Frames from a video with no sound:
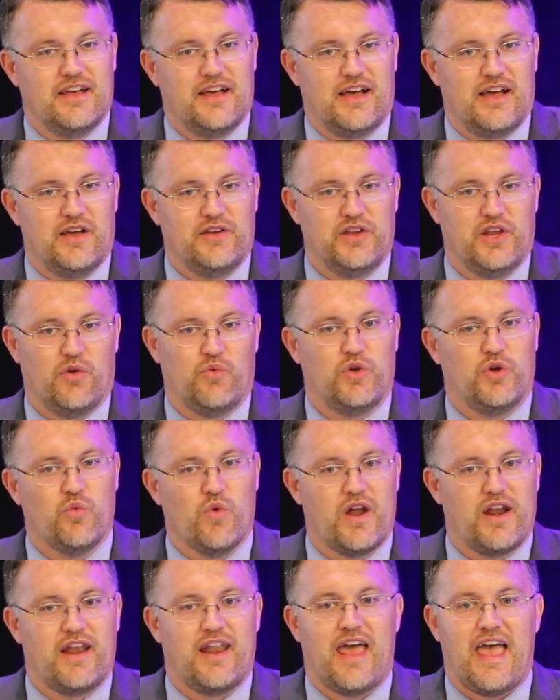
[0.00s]
we
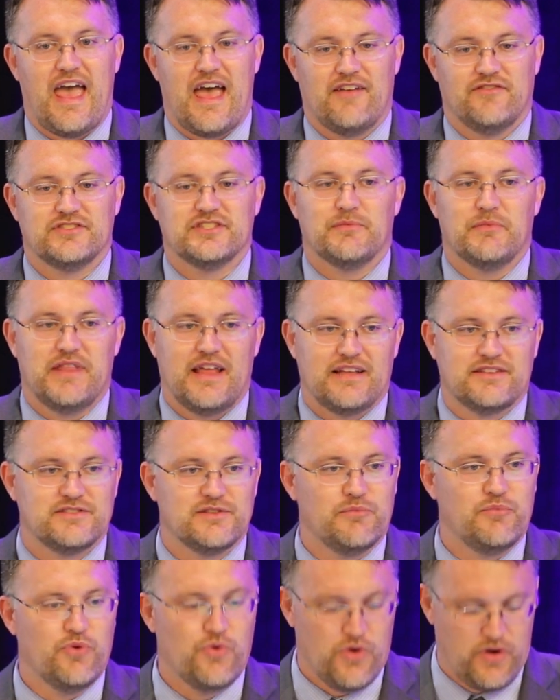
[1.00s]
wanted to have some of that
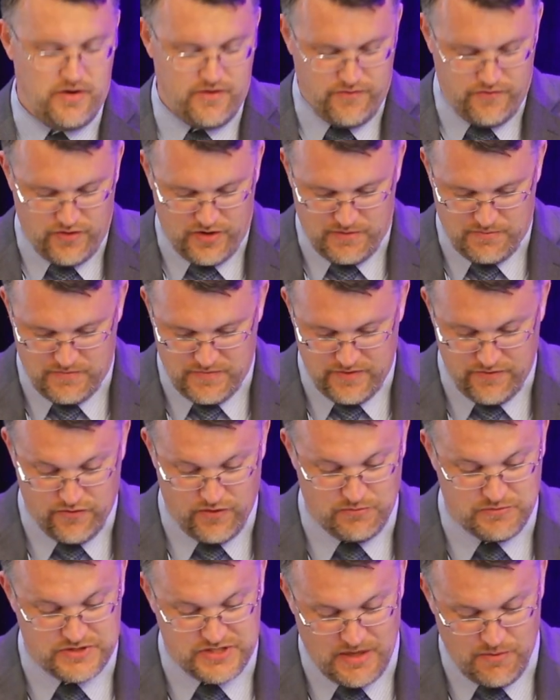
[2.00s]
support from
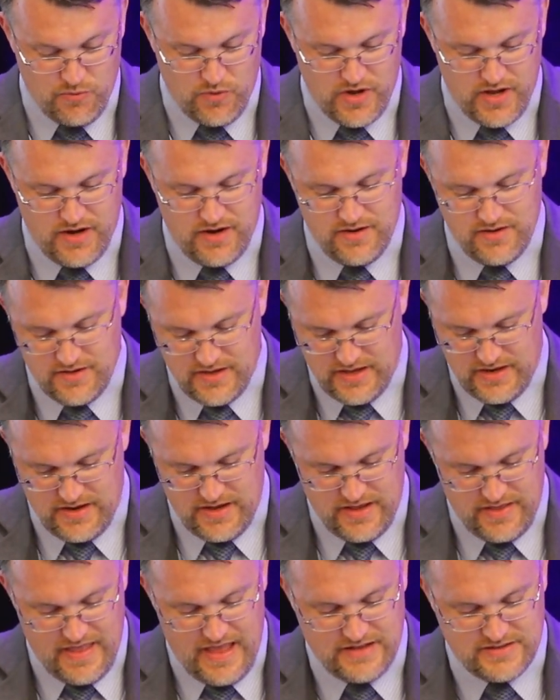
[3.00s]
someone, and
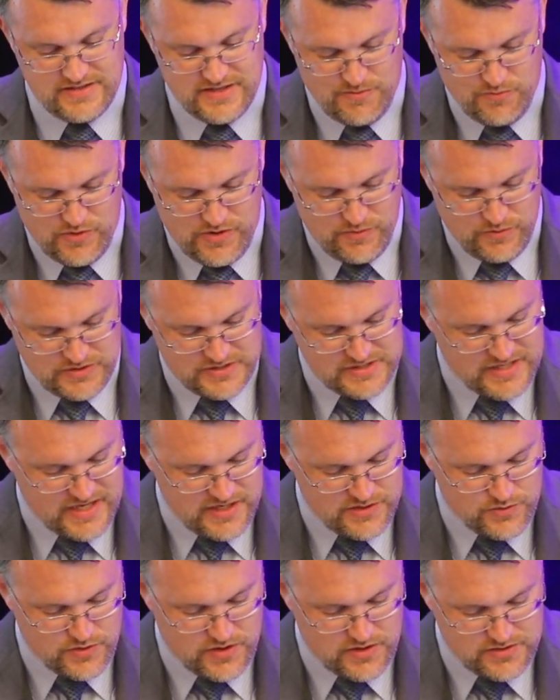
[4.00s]
that someone was
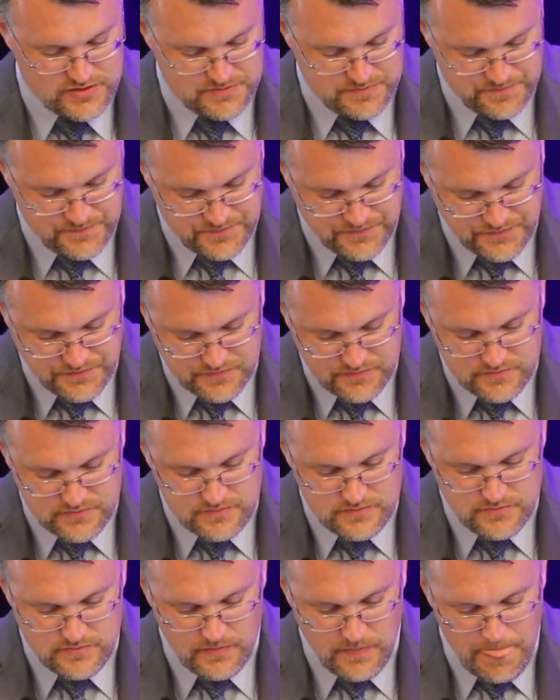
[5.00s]
Sageworks.
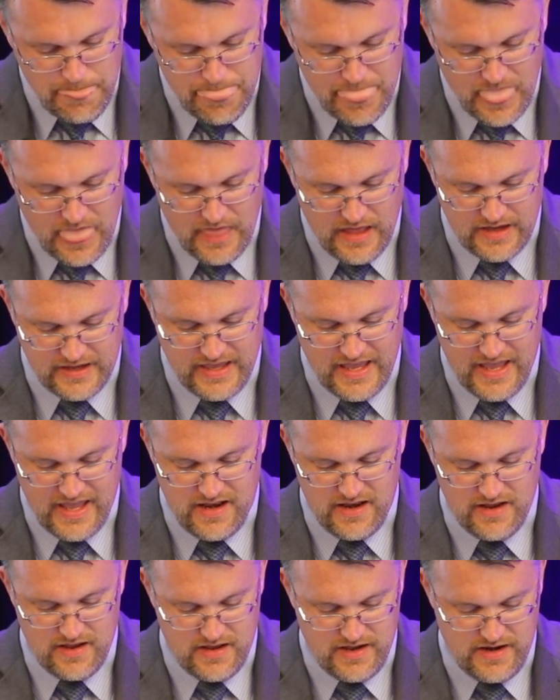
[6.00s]

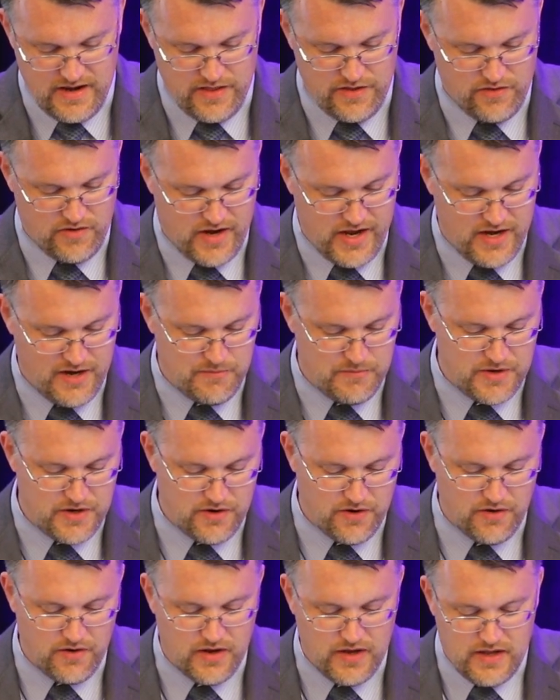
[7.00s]
Again, another item
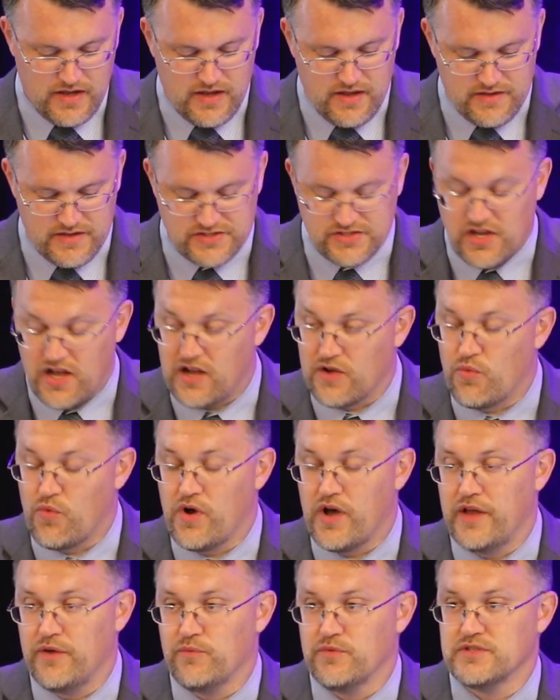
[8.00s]
here, the SOC
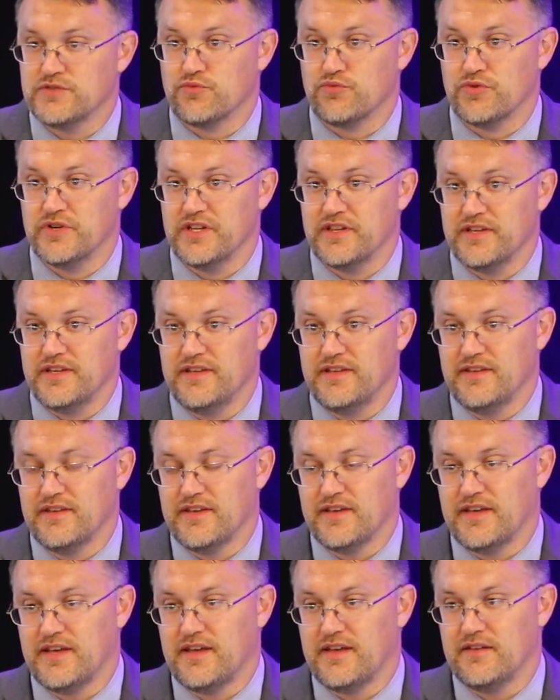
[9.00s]
1 was really
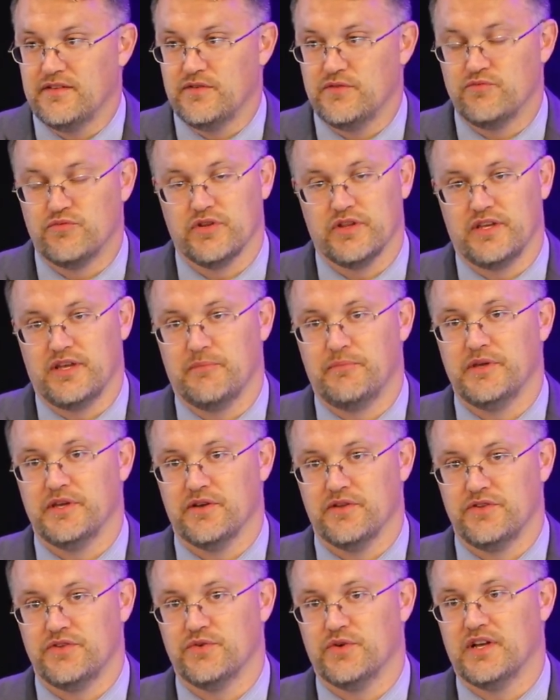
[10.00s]

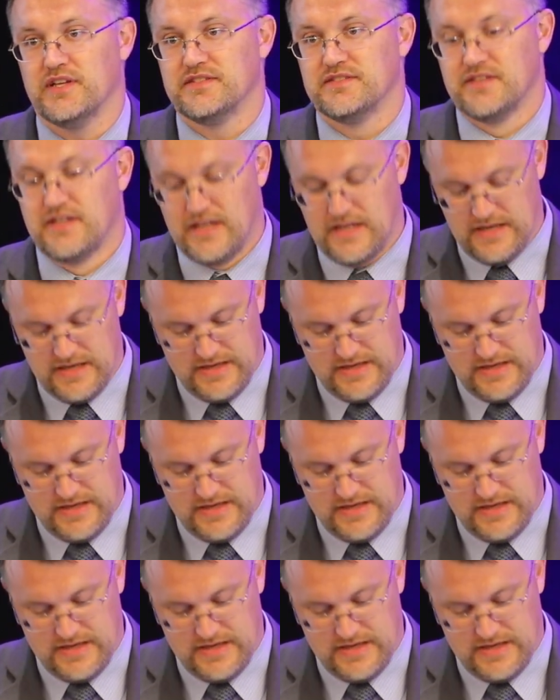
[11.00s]
appealed to us.